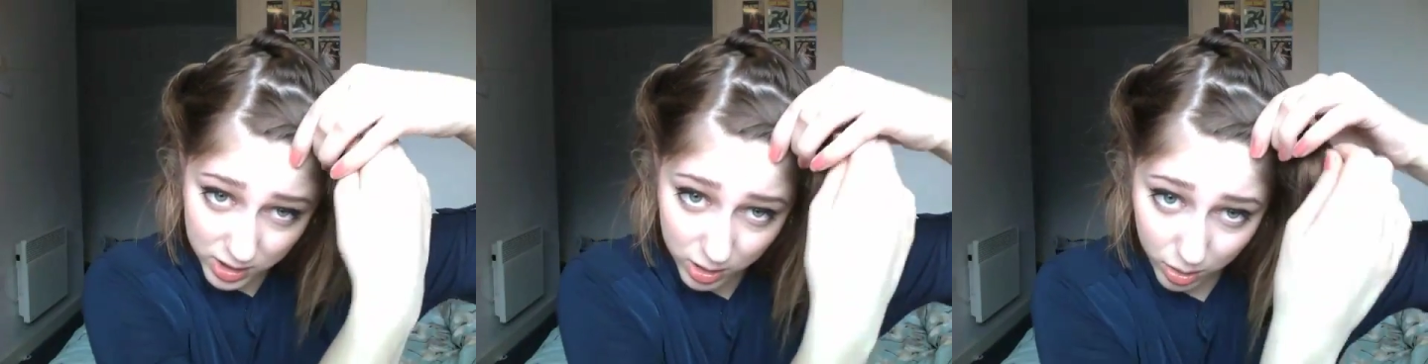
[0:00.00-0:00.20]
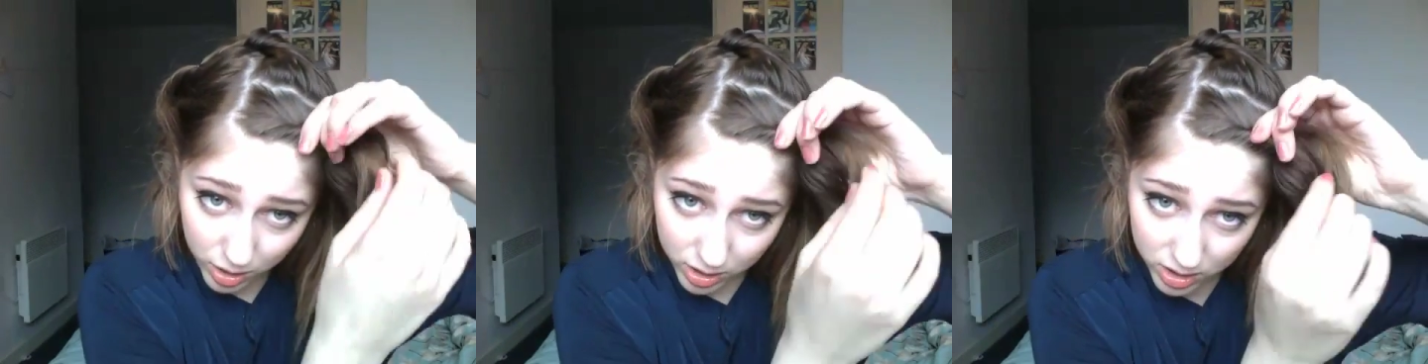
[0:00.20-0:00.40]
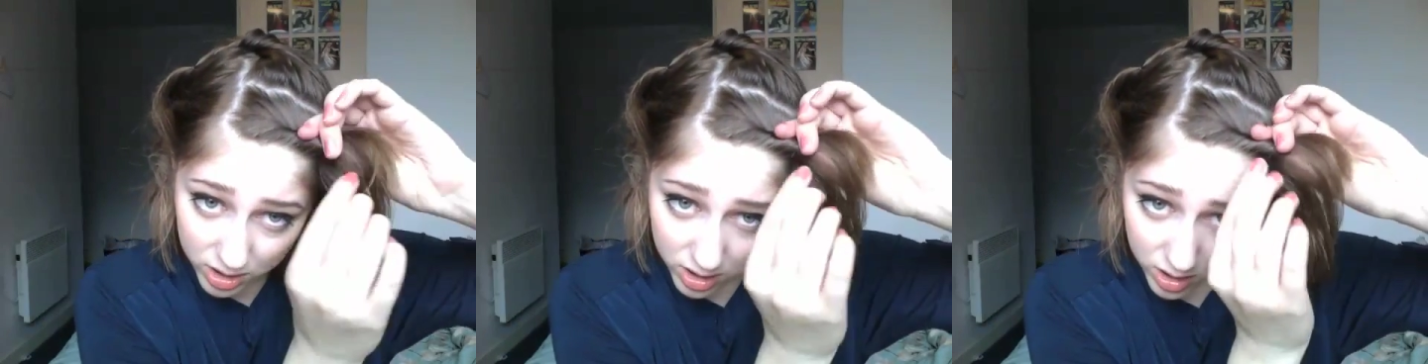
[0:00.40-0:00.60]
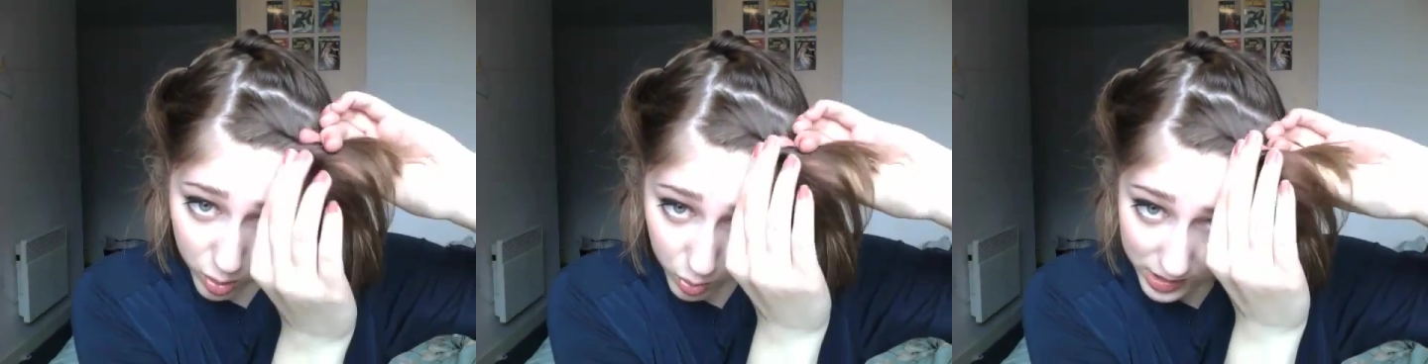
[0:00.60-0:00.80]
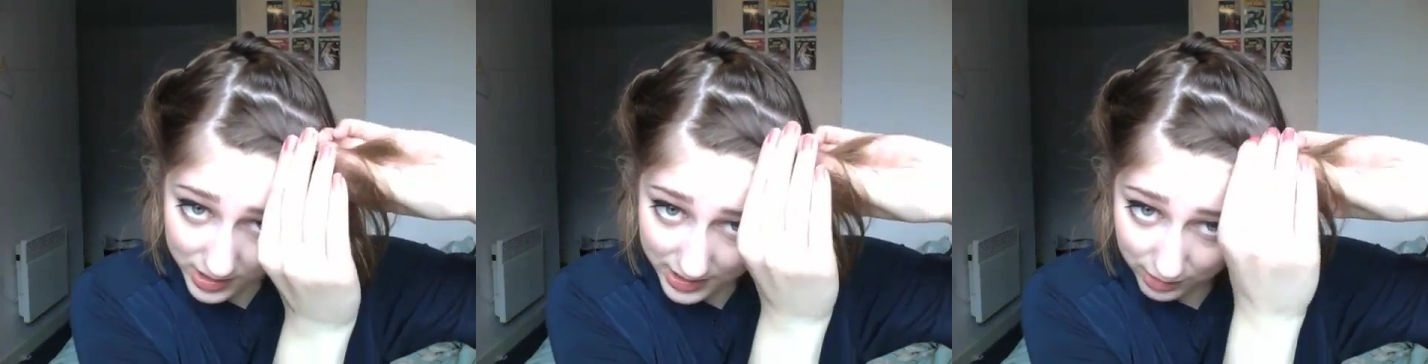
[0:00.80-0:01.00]
you can
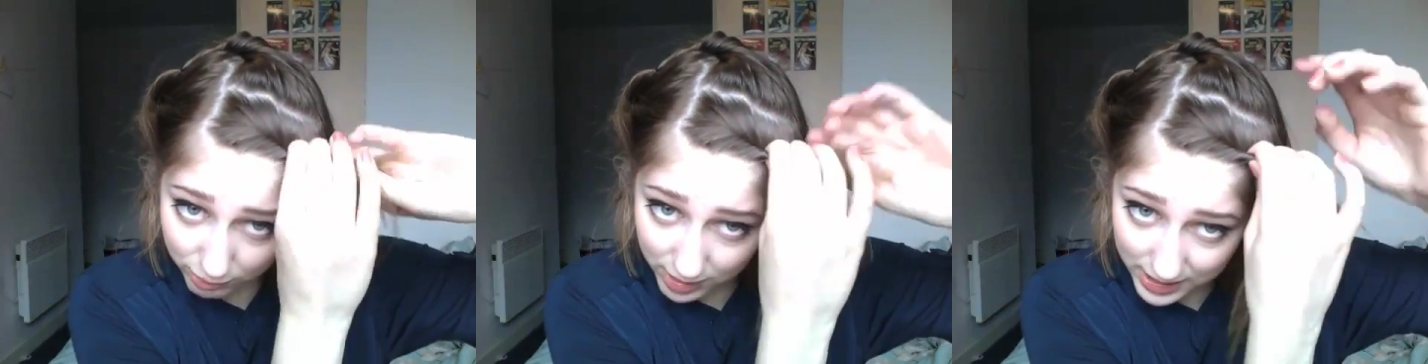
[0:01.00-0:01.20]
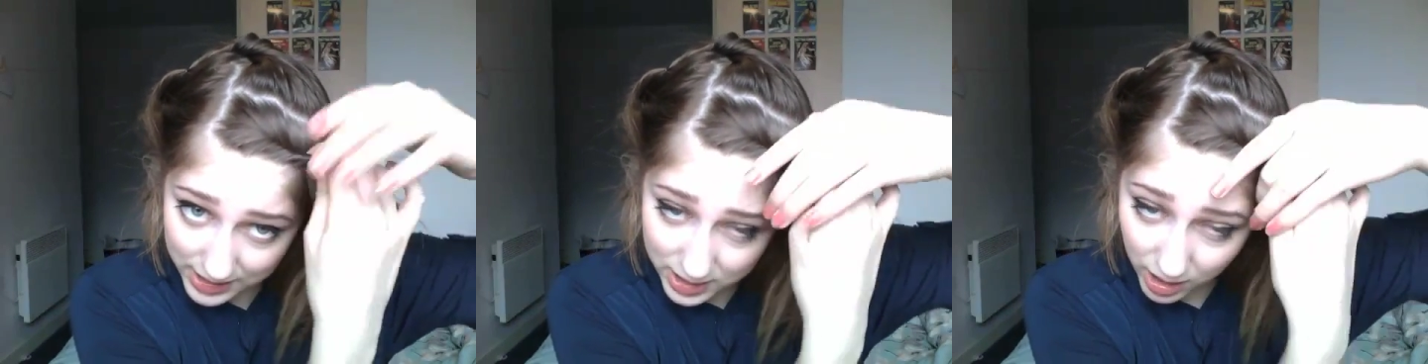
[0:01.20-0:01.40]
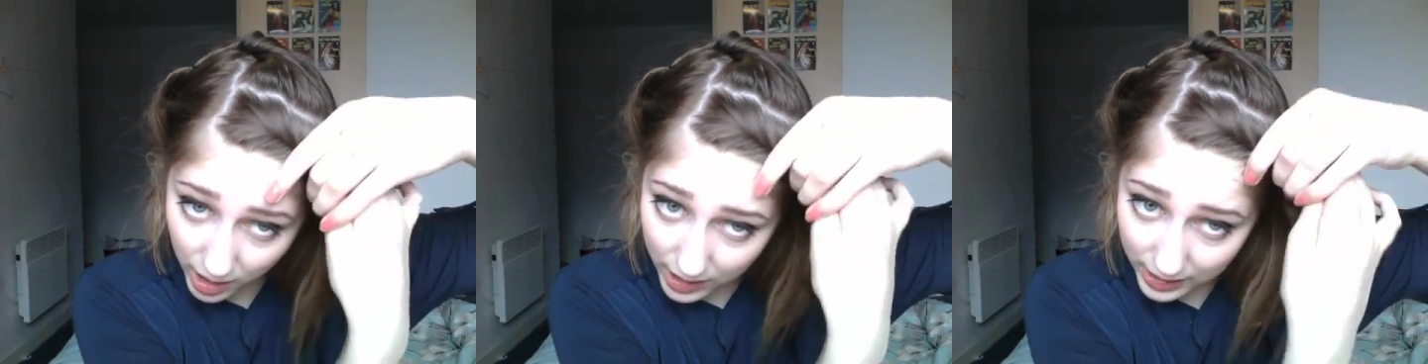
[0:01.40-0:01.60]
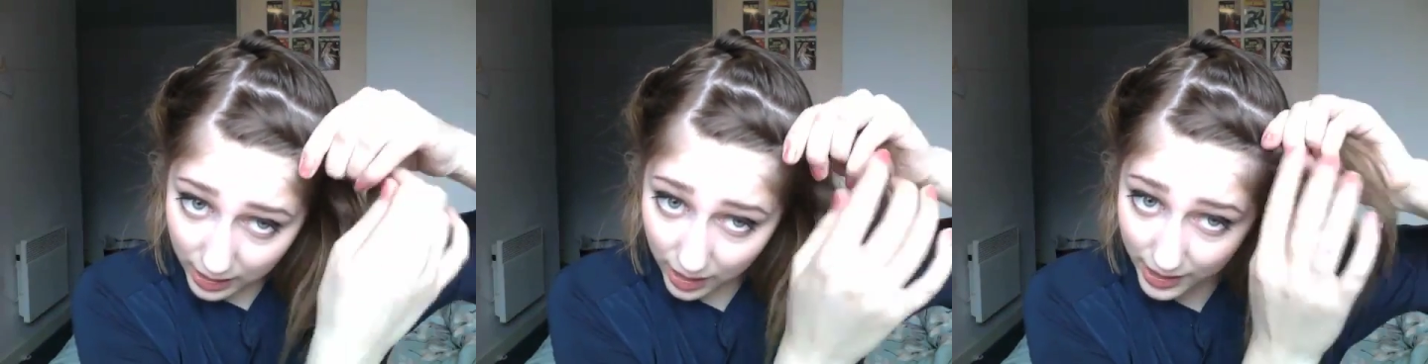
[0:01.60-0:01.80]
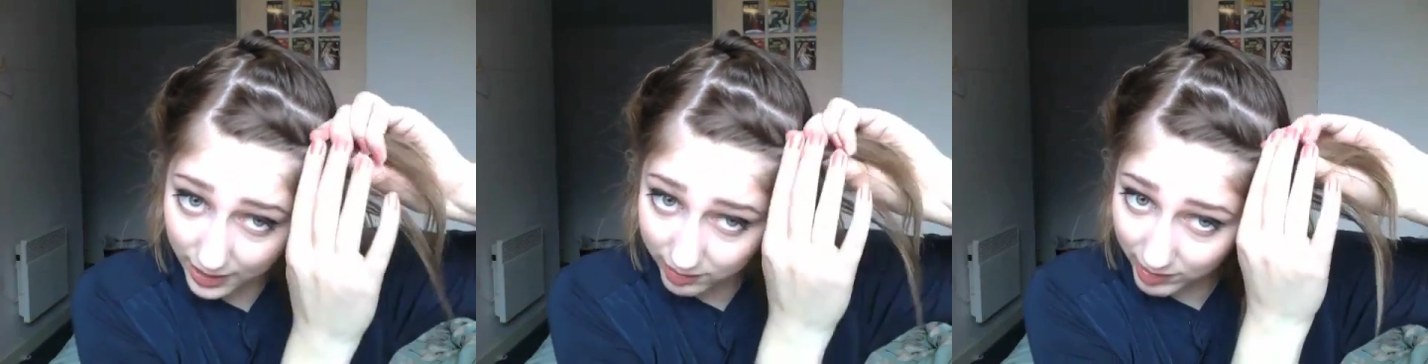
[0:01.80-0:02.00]
twist it really tightly
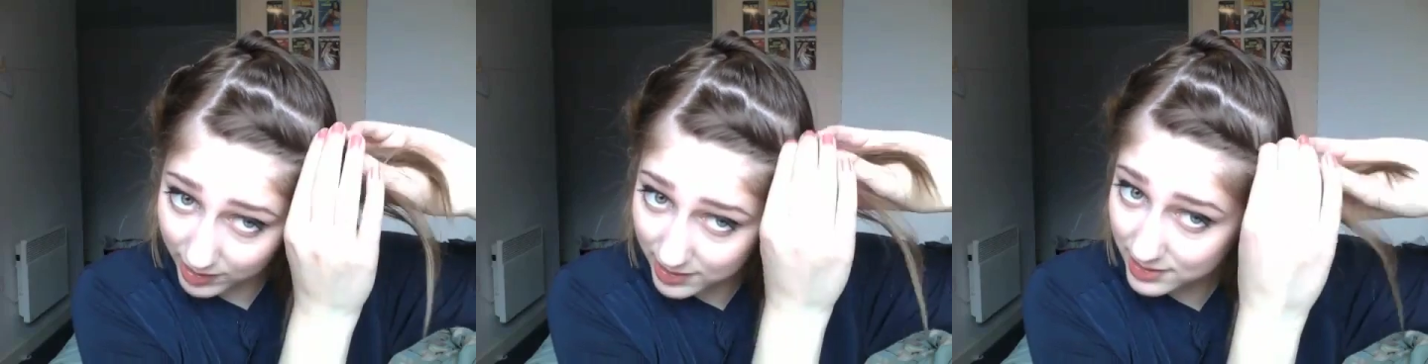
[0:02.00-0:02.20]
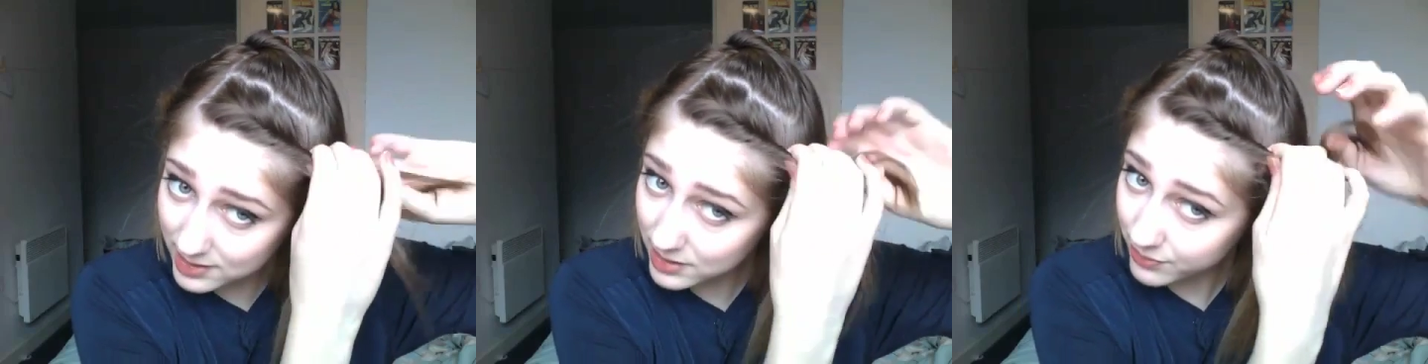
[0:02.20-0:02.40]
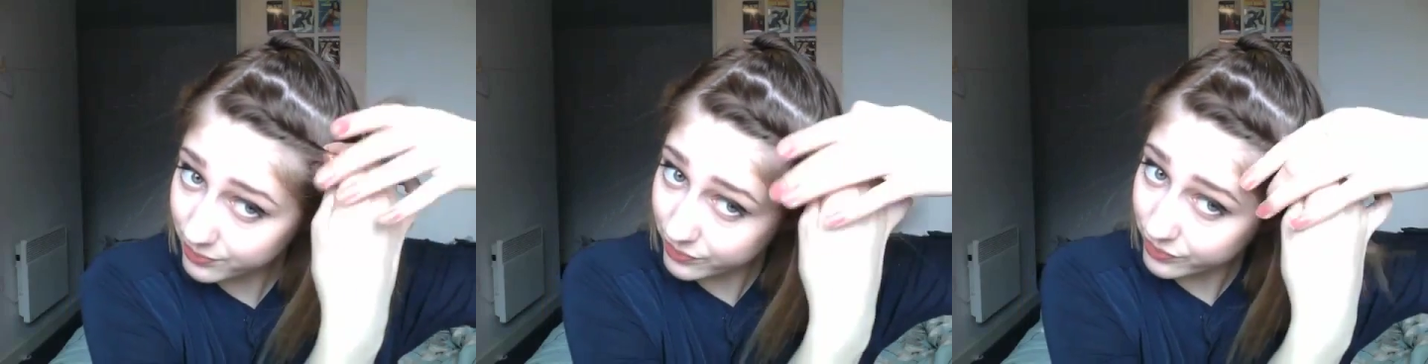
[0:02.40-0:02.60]
like this.